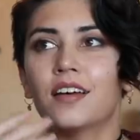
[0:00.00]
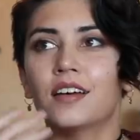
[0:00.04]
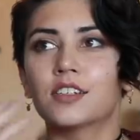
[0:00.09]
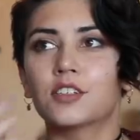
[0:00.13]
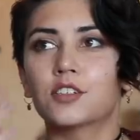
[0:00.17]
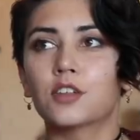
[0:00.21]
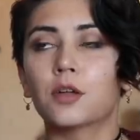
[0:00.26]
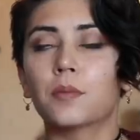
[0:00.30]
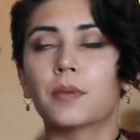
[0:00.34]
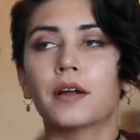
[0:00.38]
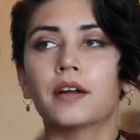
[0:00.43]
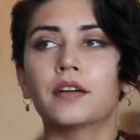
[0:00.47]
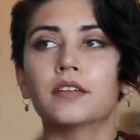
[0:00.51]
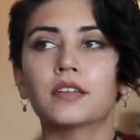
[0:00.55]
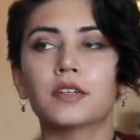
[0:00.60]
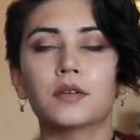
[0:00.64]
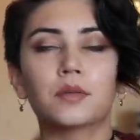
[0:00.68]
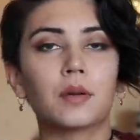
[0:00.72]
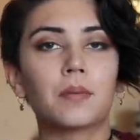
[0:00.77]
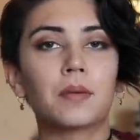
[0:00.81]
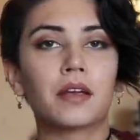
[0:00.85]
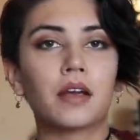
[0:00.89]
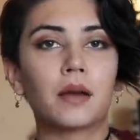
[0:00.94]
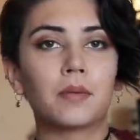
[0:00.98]
So they're apparently
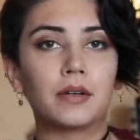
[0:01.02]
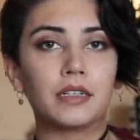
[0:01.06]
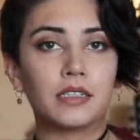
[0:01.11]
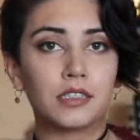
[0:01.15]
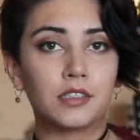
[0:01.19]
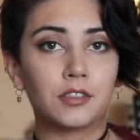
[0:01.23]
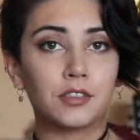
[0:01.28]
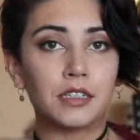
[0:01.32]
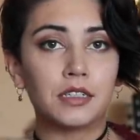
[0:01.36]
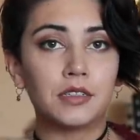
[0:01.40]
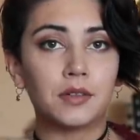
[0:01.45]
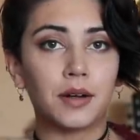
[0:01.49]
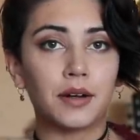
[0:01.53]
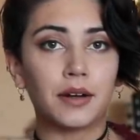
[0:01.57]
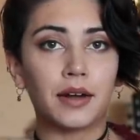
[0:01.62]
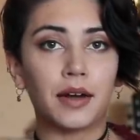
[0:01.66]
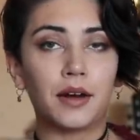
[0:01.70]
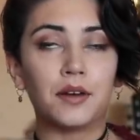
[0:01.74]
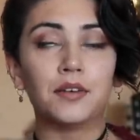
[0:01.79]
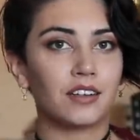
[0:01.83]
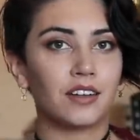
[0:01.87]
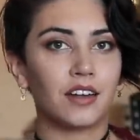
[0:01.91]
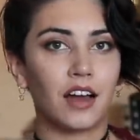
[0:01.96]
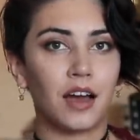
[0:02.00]
ripping up my street right
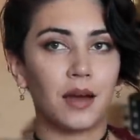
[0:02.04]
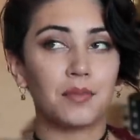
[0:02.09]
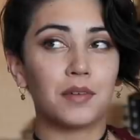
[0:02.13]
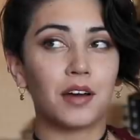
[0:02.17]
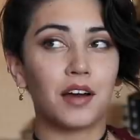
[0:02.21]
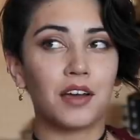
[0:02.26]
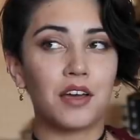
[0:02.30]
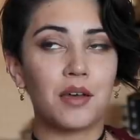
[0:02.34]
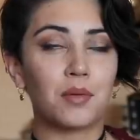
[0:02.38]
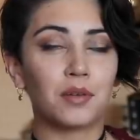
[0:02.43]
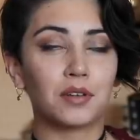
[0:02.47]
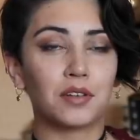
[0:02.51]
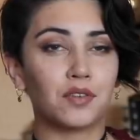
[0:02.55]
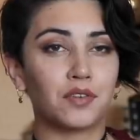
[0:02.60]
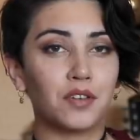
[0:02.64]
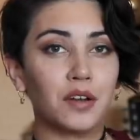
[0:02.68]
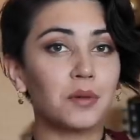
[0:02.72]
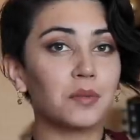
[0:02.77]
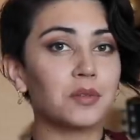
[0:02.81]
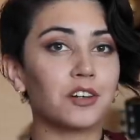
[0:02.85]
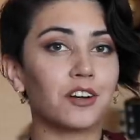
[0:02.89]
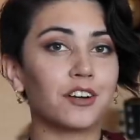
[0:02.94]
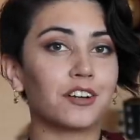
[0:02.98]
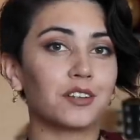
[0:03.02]
now. I'm not able to
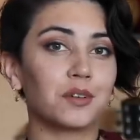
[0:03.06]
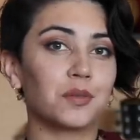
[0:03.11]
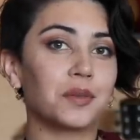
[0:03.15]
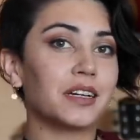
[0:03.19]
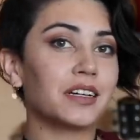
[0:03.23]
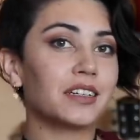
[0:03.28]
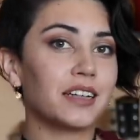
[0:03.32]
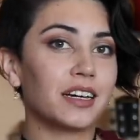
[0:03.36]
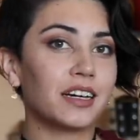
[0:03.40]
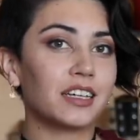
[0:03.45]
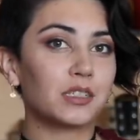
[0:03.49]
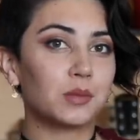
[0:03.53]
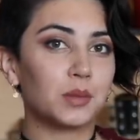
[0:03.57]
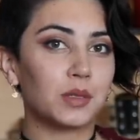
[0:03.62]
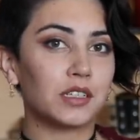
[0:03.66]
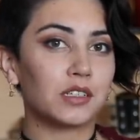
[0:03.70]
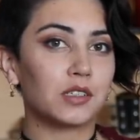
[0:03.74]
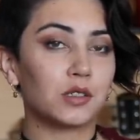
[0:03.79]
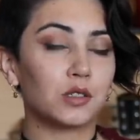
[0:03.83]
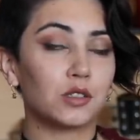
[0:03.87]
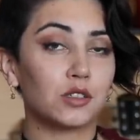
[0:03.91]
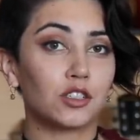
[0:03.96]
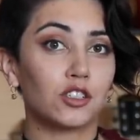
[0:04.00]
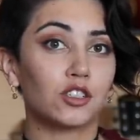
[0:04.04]
film during the weekdays
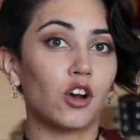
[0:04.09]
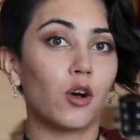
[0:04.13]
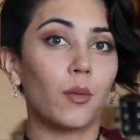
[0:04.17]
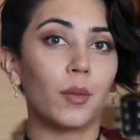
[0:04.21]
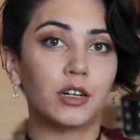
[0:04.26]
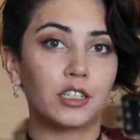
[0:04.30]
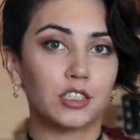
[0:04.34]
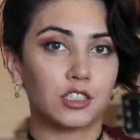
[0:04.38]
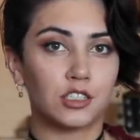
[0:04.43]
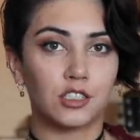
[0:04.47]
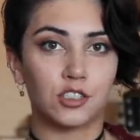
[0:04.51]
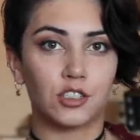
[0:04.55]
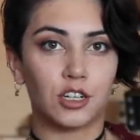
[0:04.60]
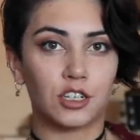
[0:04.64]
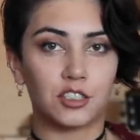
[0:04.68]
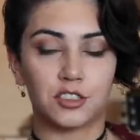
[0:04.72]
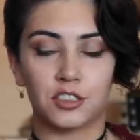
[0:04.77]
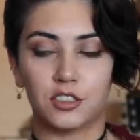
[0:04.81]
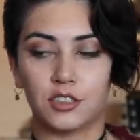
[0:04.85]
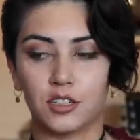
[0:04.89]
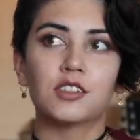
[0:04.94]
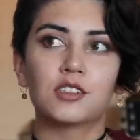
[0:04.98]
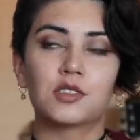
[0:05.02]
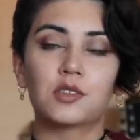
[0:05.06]
because there's so much
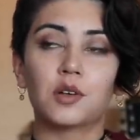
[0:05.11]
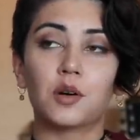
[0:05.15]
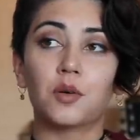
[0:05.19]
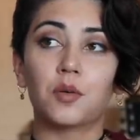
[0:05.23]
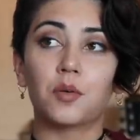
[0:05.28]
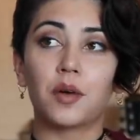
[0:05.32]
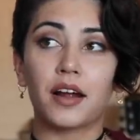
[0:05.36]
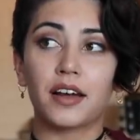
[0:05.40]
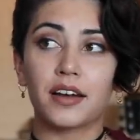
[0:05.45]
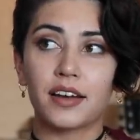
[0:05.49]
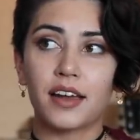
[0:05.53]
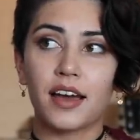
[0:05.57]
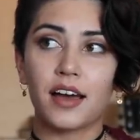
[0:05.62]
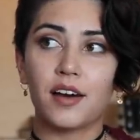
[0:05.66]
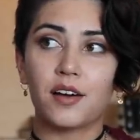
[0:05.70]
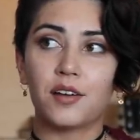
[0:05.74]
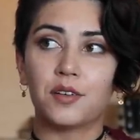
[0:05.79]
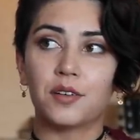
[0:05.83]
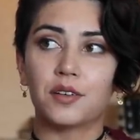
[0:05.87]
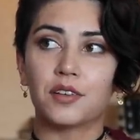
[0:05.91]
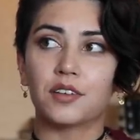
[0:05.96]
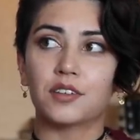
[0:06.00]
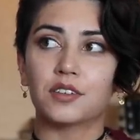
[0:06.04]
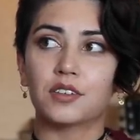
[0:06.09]
construction. So right
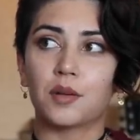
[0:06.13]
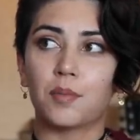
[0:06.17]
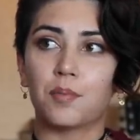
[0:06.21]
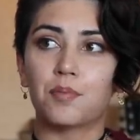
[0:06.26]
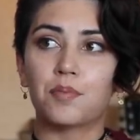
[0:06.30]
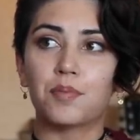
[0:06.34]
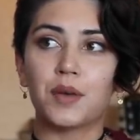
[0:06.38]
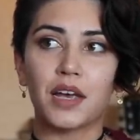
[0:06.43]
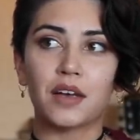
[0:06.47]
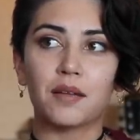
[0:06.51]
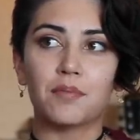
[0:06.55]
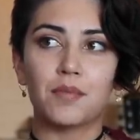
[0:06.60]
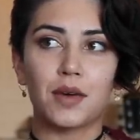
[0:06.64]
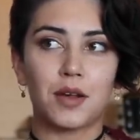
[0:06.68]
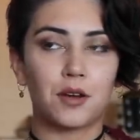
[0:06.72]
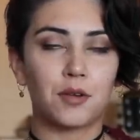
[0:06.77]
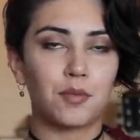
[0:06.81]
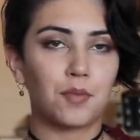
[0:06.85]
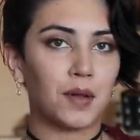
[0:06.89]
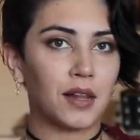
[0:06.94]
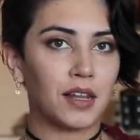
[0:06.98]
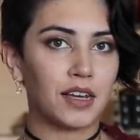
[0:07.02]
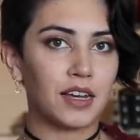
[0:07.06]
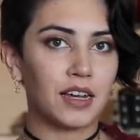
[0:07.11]
now there's a big metal
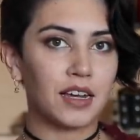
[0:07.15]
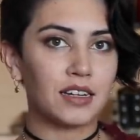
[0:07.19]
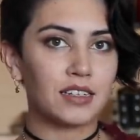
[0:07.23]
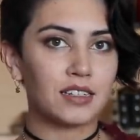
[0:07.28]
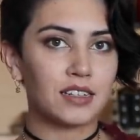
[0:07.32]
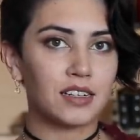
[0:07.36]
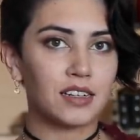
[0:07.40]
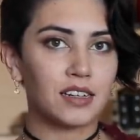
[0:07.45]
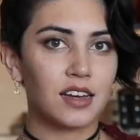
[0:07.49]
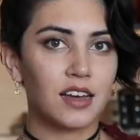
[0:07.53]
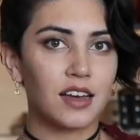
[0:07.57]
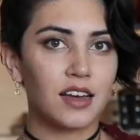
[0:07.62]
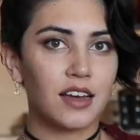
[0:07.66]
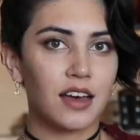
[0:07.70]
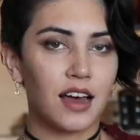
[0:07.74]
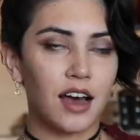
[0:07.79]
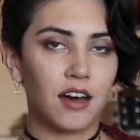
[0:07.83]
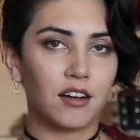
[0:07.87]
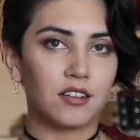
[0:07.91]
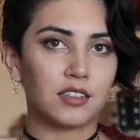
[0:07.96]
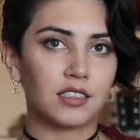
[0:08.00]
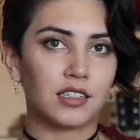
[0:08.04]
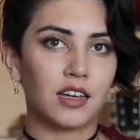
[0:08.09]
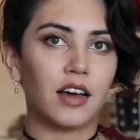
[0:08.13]
plate
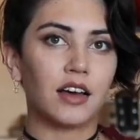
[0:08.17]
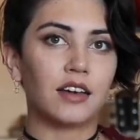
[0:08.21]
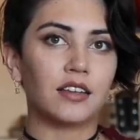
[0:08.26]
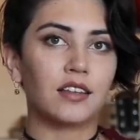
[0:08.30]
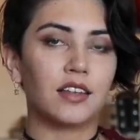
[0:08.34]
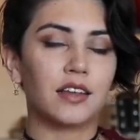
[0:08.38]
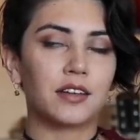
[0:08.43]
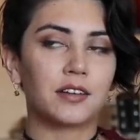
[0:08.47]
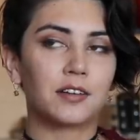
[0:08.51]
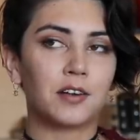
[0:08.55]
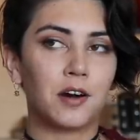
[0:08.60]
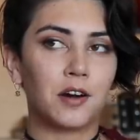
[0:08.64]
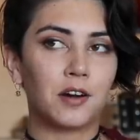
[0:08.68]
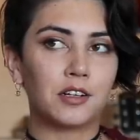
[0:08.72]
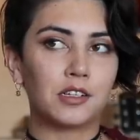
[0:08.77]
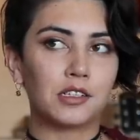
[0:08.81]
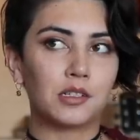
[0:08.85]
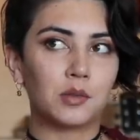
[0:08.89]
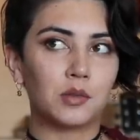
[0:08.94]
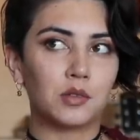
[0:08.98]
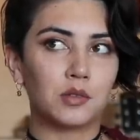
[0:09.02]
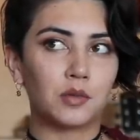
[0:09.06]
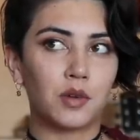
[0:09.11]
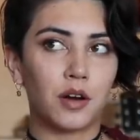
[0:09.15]
outside that
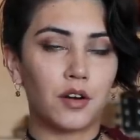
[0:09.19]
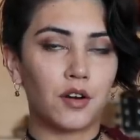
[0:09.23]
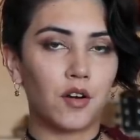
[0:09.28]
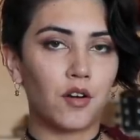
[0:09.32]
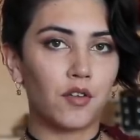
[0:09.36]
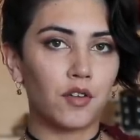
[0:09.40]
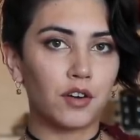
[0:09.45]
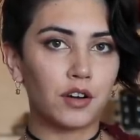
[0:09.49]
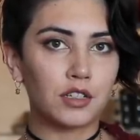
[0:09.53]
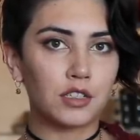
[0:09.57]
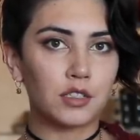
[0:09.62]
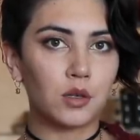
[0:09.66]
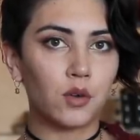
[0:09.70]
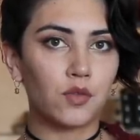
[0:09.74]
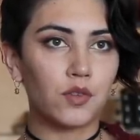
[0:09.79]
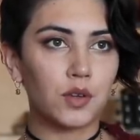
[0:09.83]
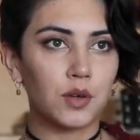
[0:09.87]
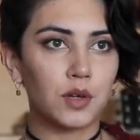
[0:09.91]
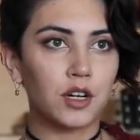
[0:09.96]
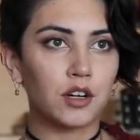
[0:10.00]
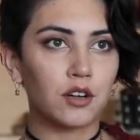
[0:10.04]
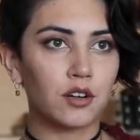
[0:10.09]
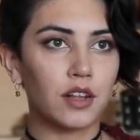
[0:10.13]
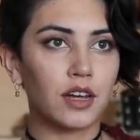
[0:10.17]
cars will run over. So if
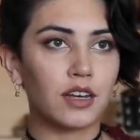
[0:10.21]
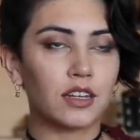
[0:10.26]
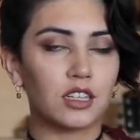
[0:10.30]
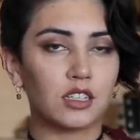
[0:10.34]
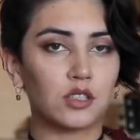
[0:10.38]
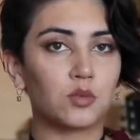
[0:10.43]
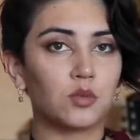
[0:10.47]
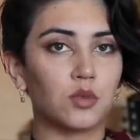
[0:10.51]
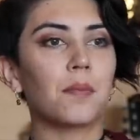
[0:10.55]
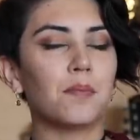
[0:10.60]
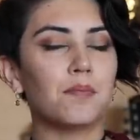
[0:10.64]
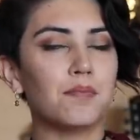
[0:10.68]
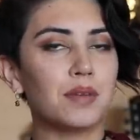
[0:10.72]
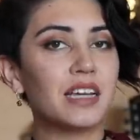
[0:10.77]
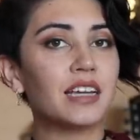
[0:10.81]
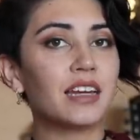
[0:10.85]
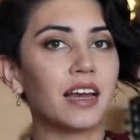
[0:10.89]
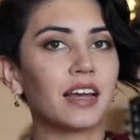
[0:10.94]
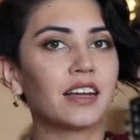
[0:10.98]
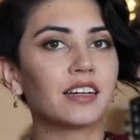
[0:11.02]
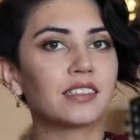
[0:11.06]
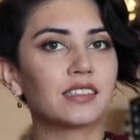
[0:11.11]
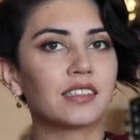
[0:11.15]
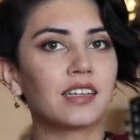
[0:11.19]
you hear like this
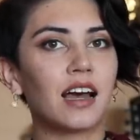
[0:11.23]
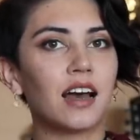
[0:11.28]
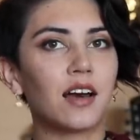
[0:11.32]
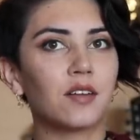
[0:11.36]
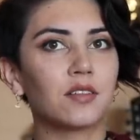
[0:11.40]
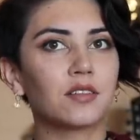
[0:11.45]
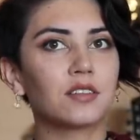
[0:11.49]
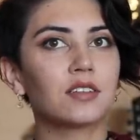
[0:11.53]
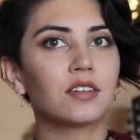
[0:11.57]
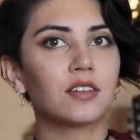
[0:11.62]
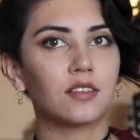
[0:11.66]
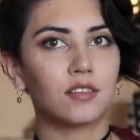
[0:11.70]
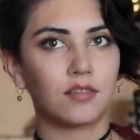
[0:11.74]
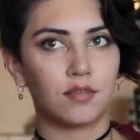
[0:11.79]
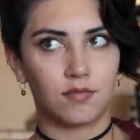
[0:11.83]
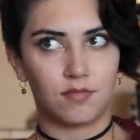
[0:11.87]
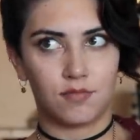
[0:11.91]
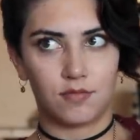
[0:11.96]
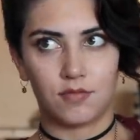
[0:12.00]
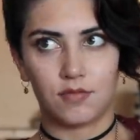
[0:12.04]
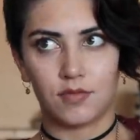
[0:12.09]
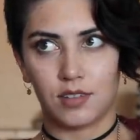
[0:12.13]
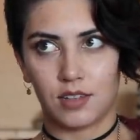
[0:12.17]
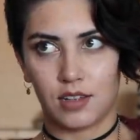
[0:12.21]
beating sound
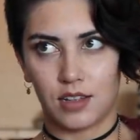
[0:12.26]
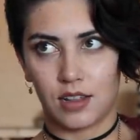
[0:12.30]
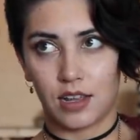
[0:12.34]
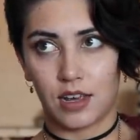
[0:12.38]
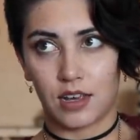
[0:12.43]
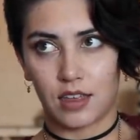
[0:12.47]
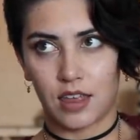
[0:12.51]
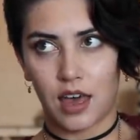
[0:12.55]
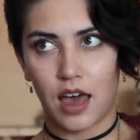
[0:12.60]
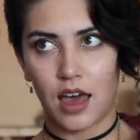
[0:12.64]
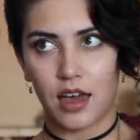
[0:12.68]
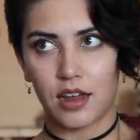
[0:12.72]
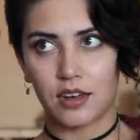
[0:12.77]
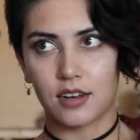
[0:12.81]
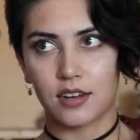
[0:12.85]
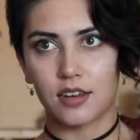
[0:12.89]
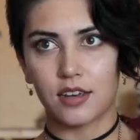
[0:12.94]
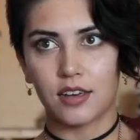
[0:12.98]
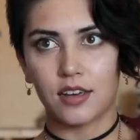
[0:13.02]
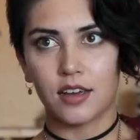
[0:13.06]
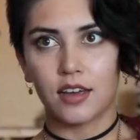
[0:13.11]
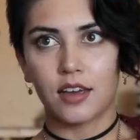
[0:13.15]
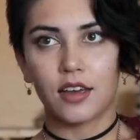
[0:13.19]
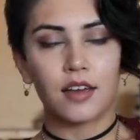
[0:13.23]
like that,
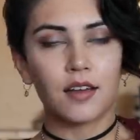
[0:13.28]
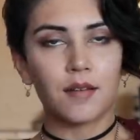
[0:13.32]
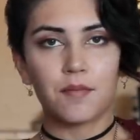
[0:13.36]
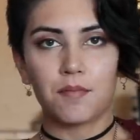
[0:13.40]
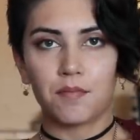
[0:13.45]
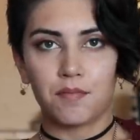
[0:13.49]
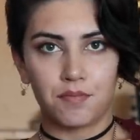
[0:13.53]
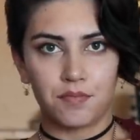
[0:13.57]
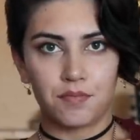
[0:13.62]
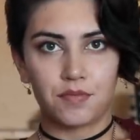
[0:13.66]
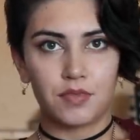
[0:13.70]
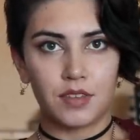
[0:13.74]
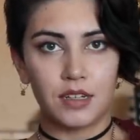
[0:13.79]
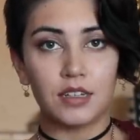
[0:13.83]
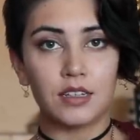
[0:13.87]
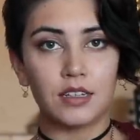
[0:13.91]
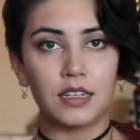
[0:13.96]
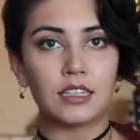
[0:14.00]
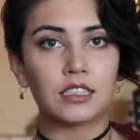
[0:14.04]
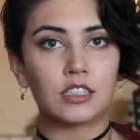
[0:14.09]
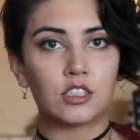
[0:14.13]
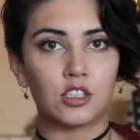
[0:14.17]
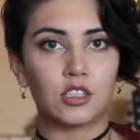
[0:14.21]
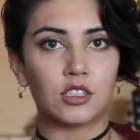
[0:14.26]

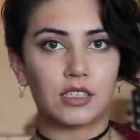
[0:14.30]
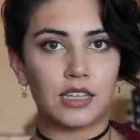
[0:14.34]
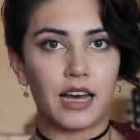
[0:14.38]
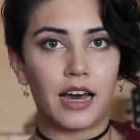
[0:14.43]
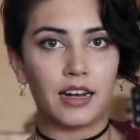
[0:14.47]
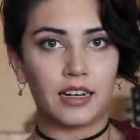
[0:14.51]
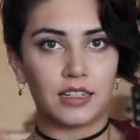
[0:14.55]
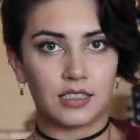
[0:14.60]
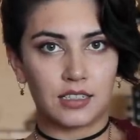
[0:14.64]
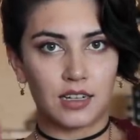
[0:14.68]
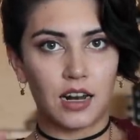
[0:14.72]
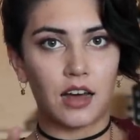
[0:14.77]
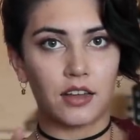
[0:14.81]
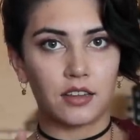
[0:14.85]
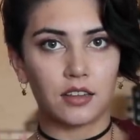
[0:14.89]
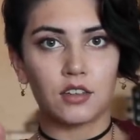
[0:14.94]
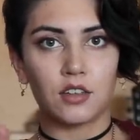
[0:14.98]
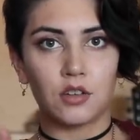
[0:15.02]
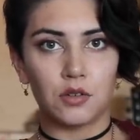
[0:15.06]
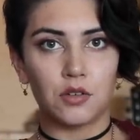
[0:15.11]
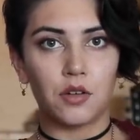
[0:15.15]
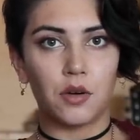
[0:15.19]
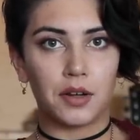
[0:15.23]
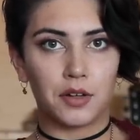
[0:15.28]
it's just that. It's not
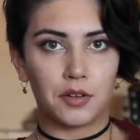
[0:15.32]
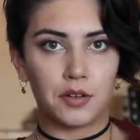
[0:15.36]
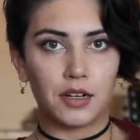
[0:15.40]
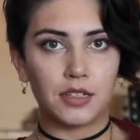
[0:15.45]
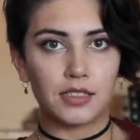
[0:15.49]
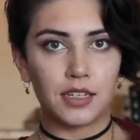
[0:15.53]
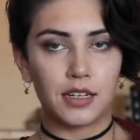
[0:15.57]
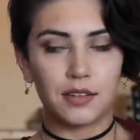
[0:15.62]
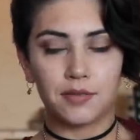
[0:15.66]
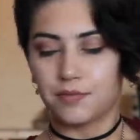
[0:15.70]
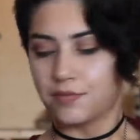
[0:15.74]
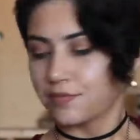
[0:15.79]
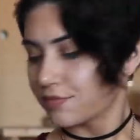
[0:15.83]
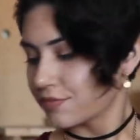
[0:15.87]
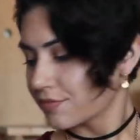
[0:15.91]
you going crazy.